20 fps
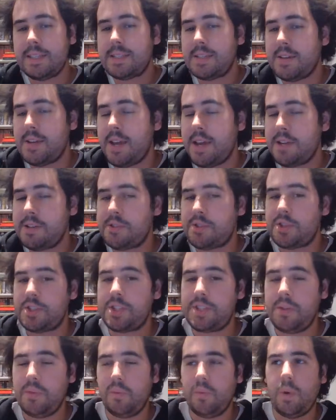an
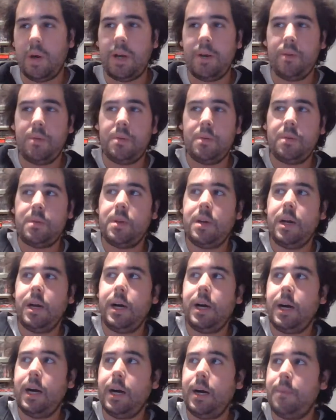interesting one.
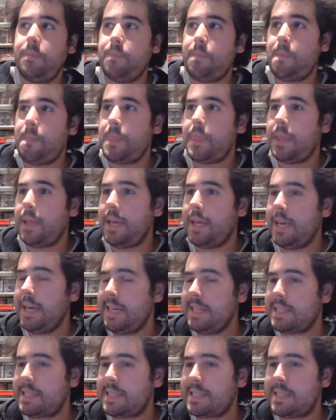
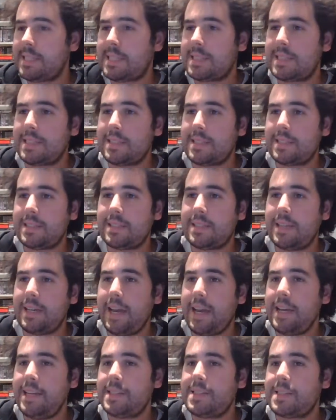It's
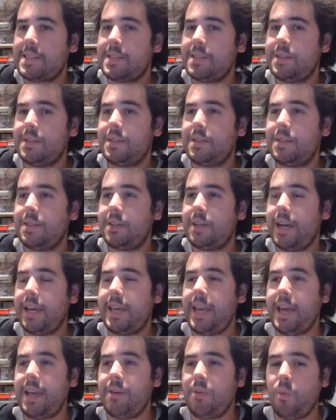
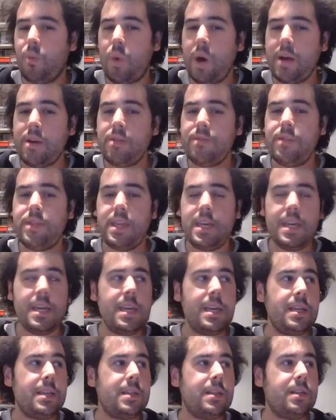again one of
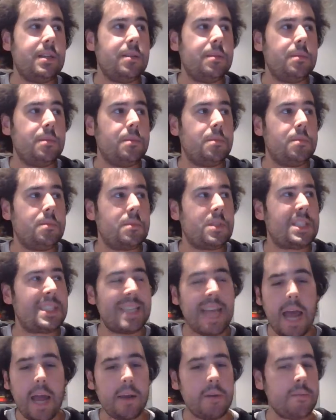the
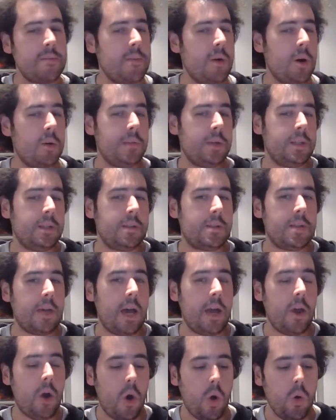sad moments
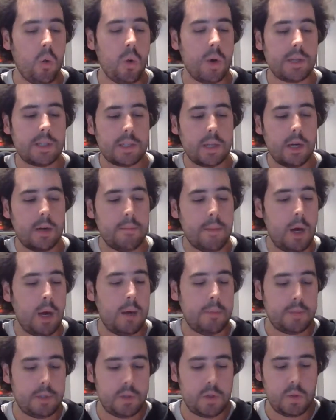I always come
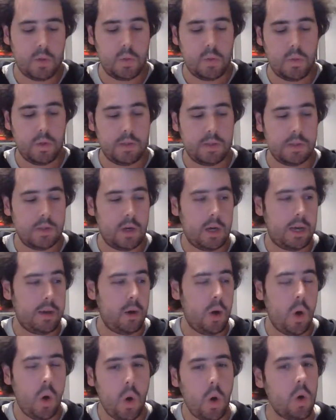up to. I
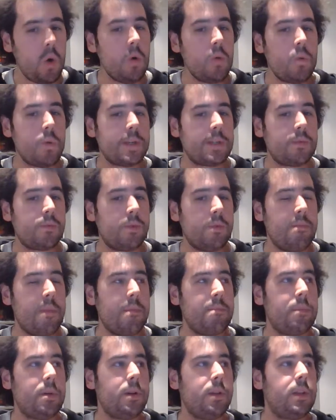always
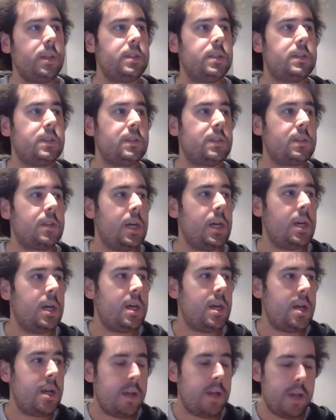remember this,
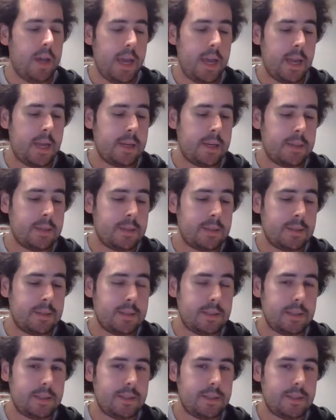and